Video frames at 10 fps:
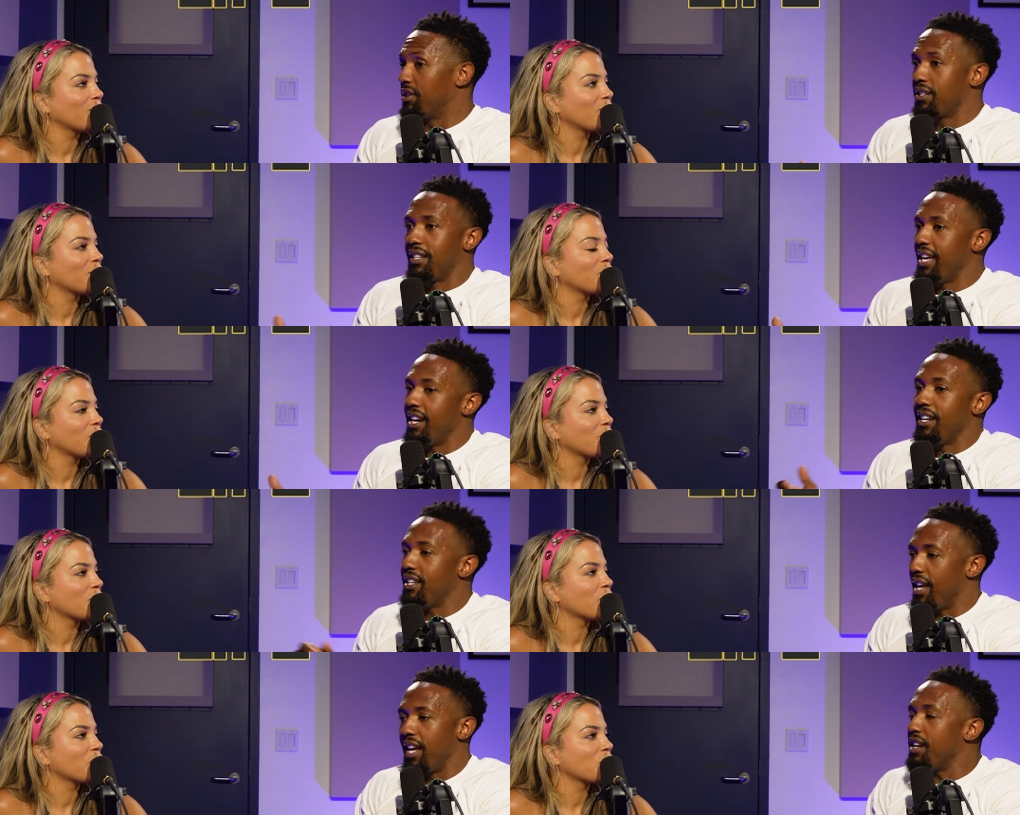Speaker 1: because at any
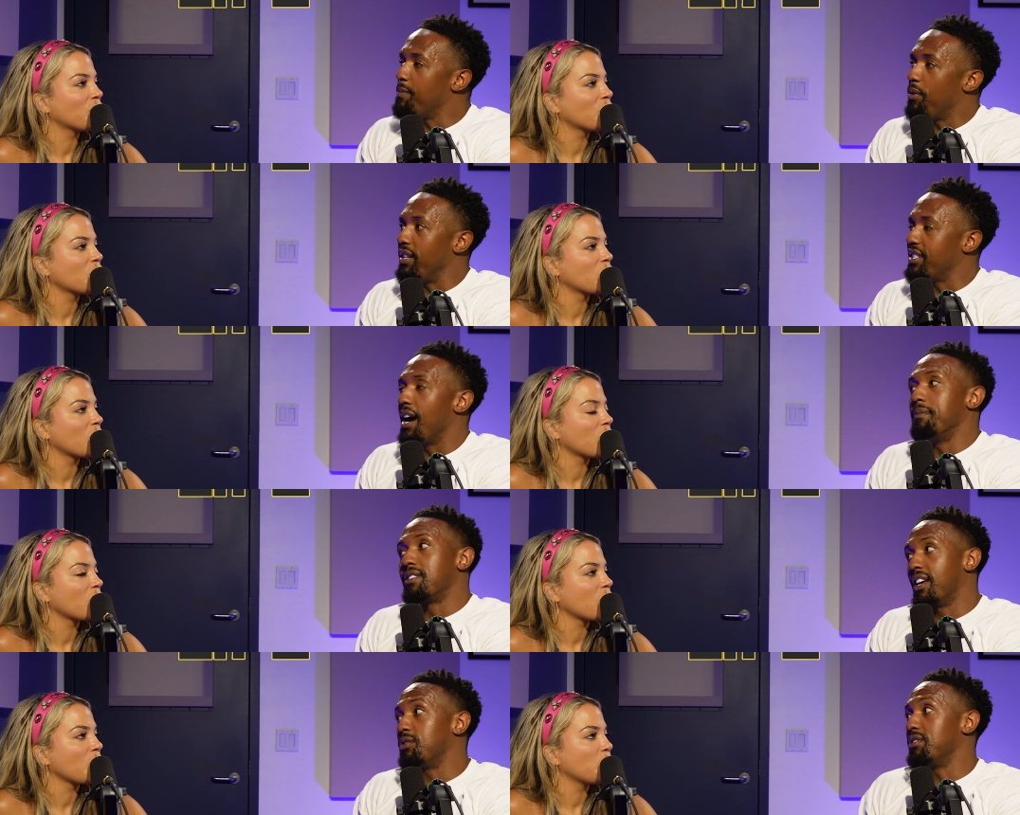at any point in time the
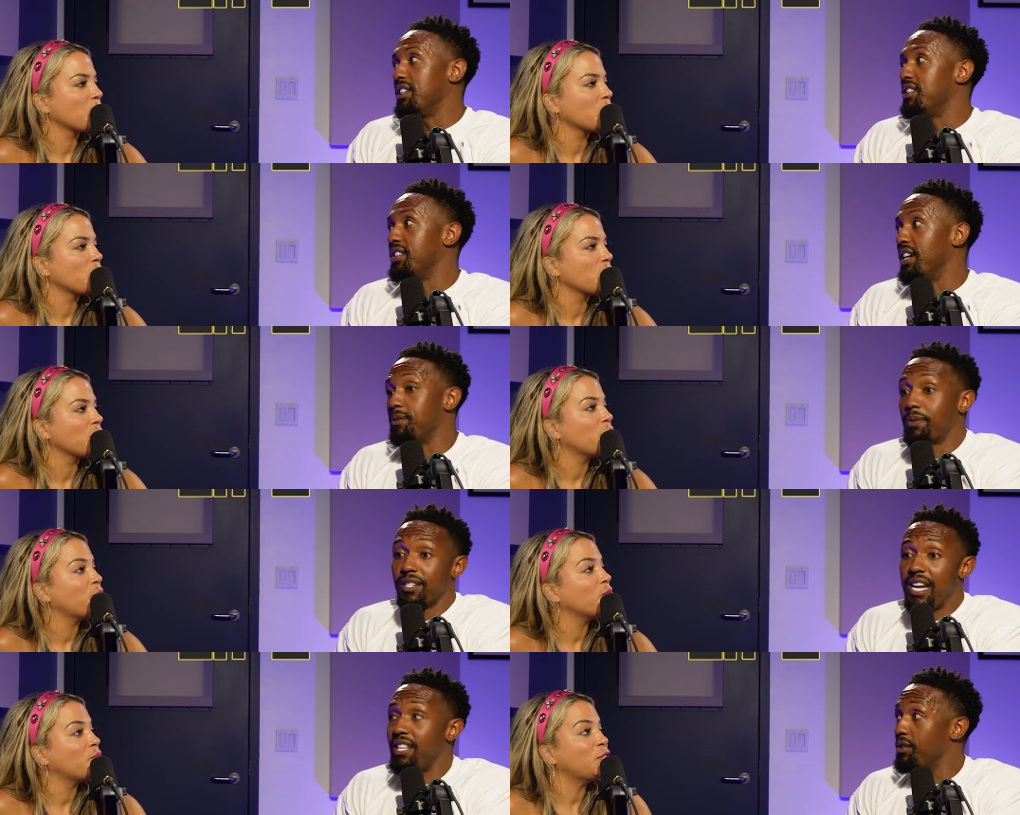schedule needs to change because
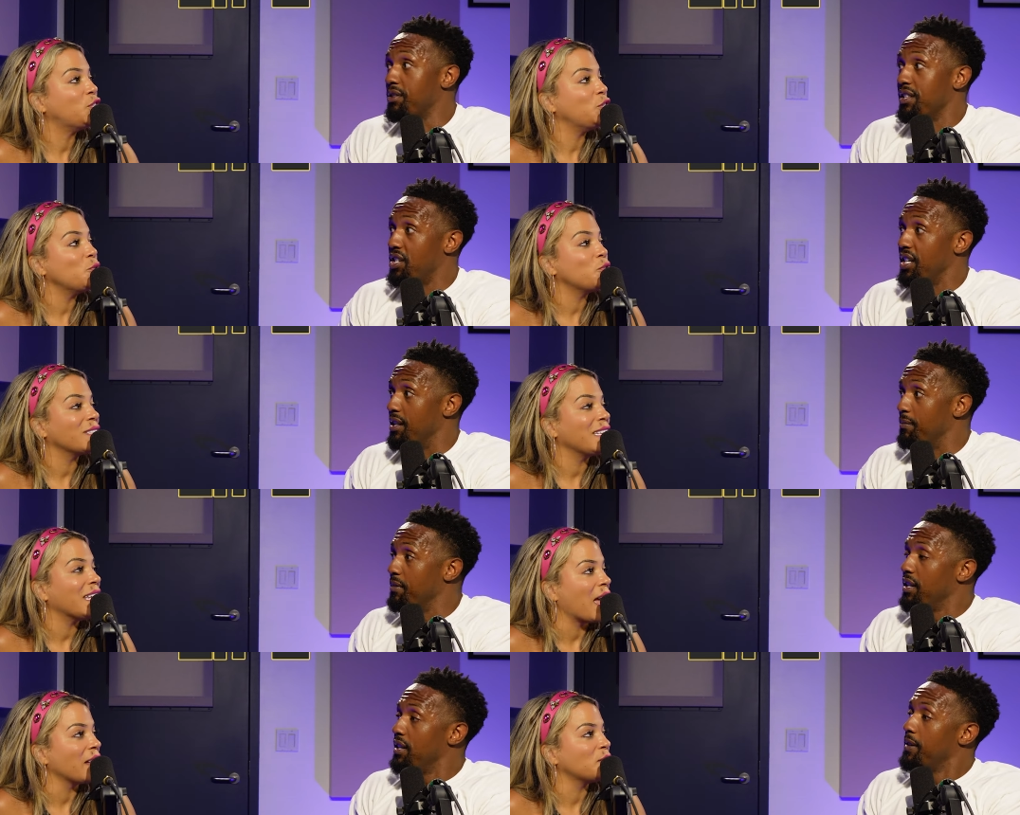I need to go to the gym. You usually
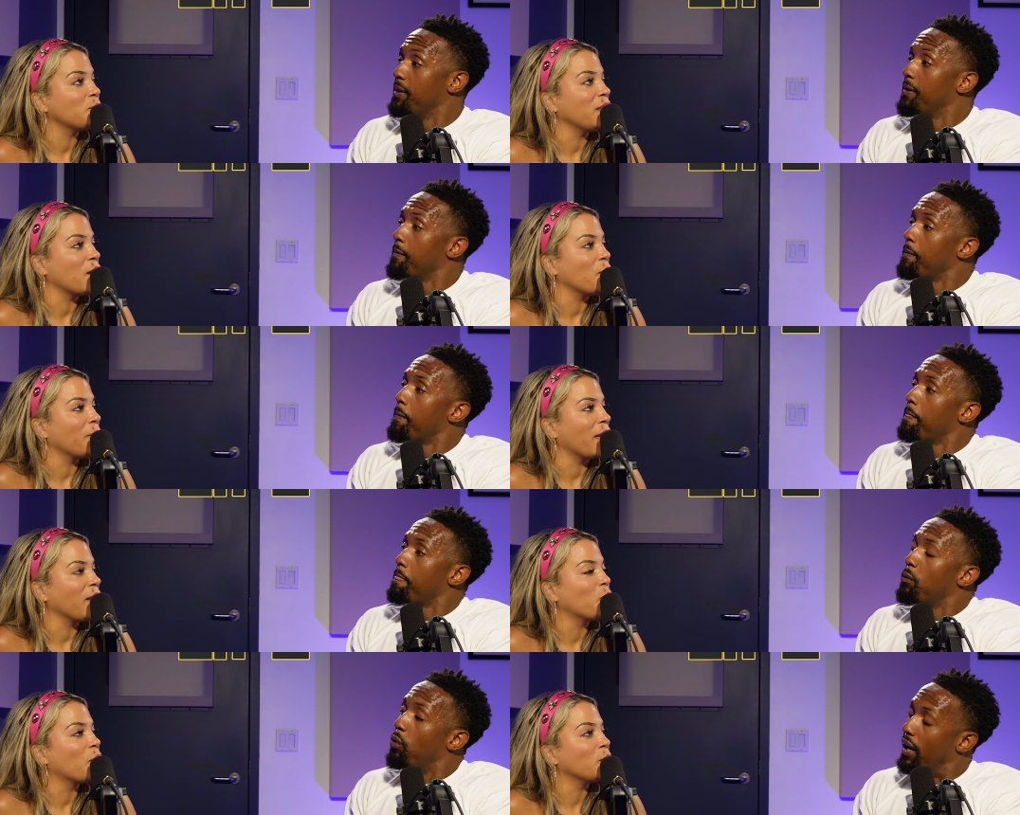
Speaker 2: ask me though,
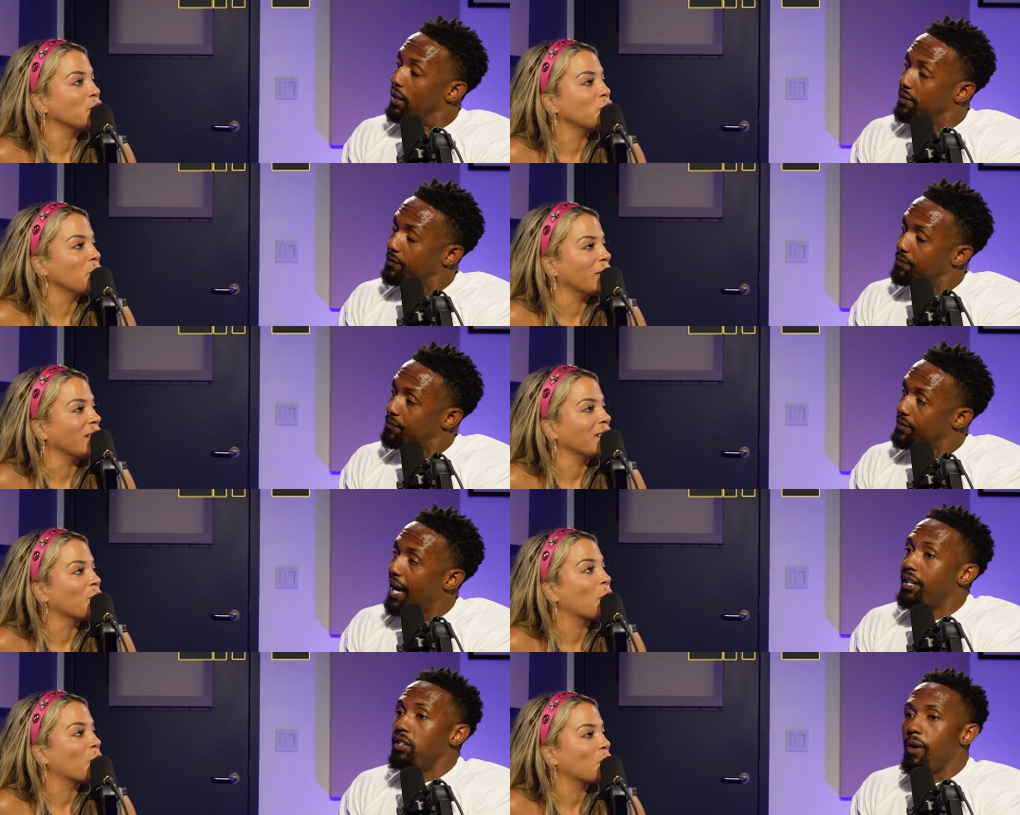babe, what, what, we're doing.
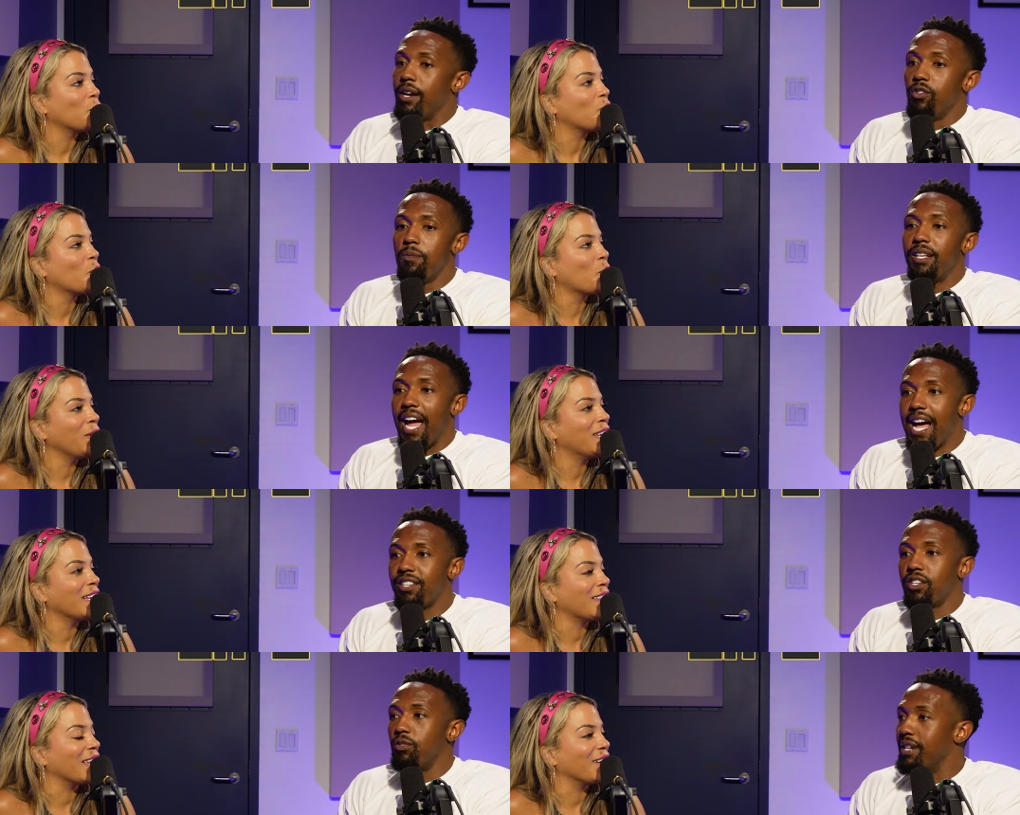
Speaker 1: I do. I normally
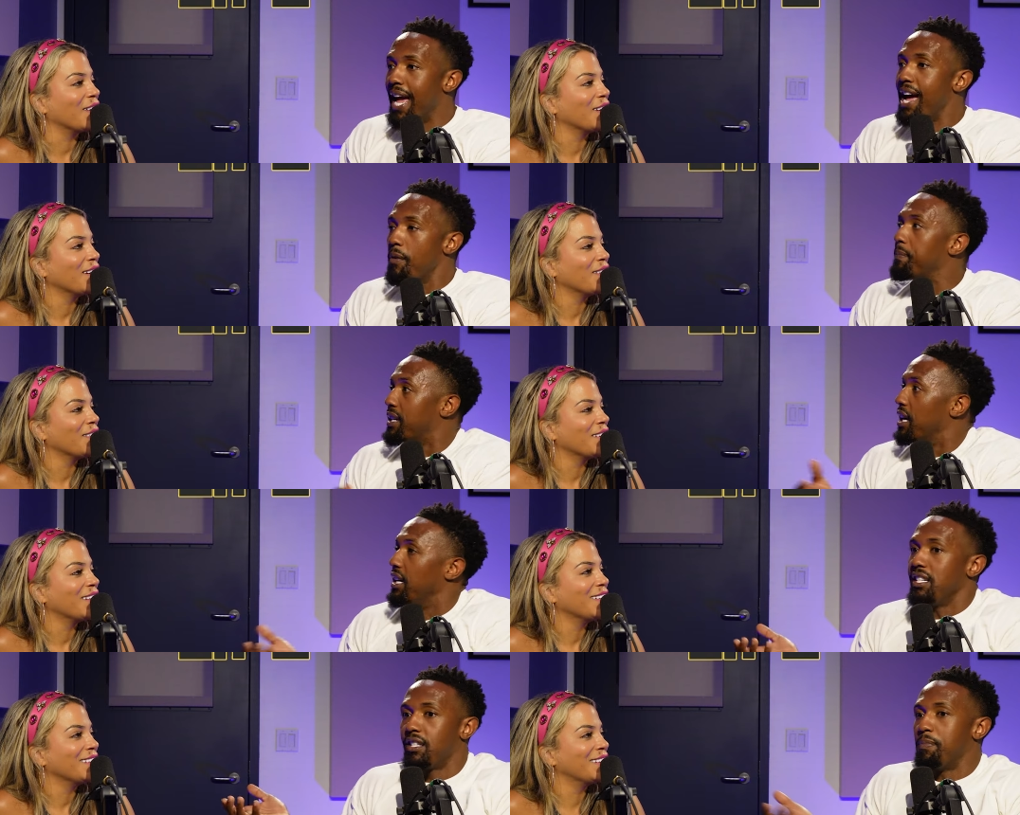ask you now
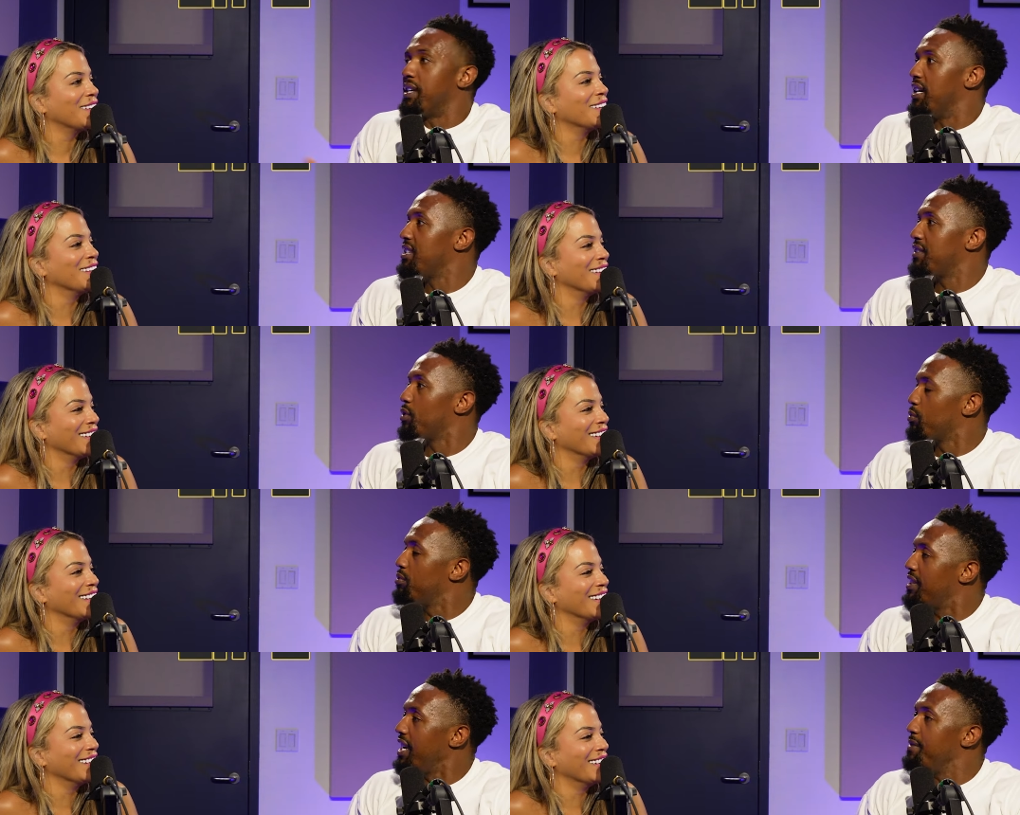because because of the
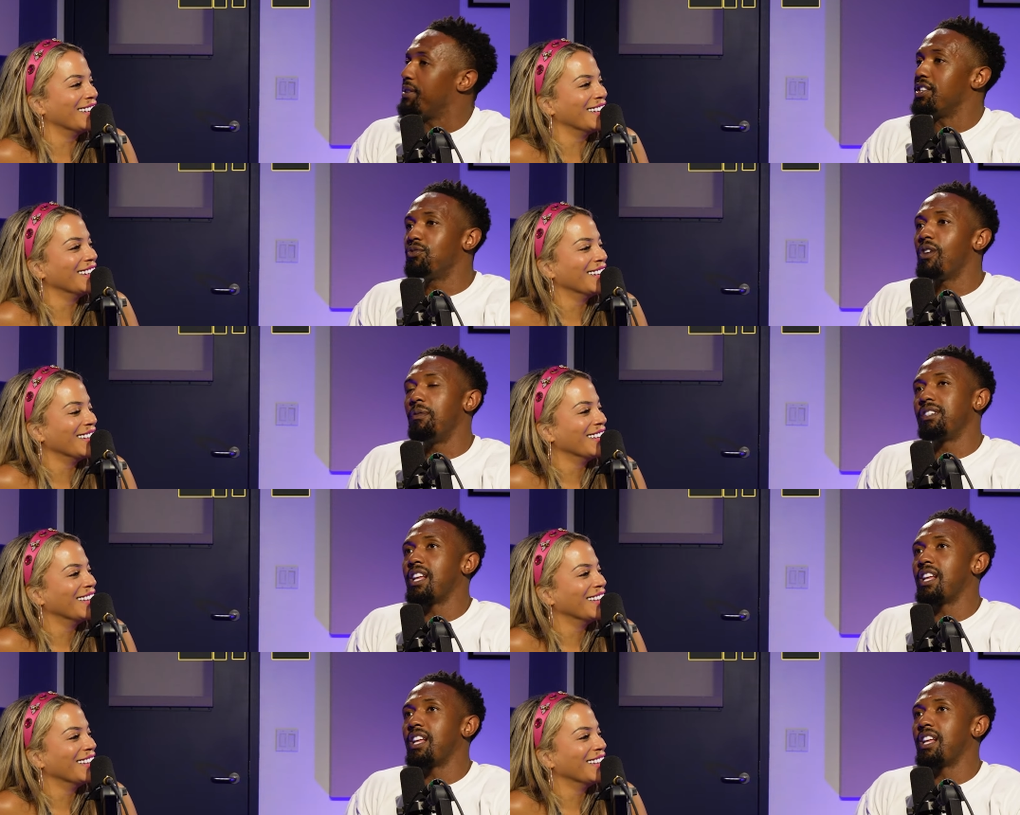routine because you're always